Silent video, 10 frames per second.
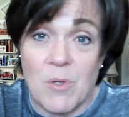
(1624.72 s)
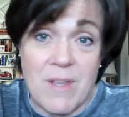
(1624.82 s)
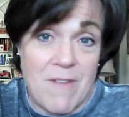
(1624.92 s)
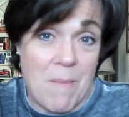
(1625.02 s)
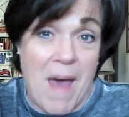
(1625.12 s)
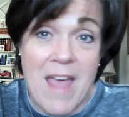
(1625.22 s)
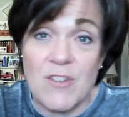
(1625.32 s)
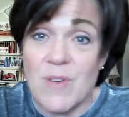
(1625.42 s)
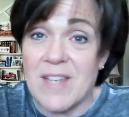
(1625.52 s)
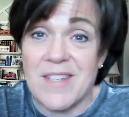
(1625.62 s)
giving my
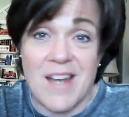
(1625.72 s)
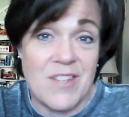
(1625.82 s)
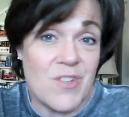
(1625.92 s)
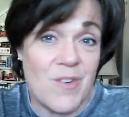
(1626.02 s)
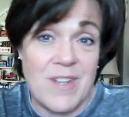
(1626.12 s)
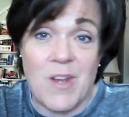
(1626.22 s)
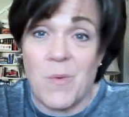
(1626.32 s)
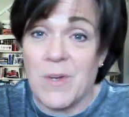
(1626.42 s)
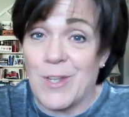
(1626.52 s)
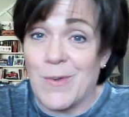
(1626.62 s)
address, and I certainly don't
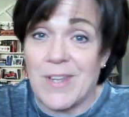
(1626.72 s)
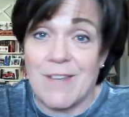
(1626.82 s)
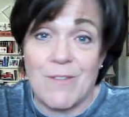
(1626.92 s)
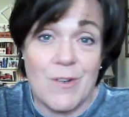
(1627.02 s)
want you to give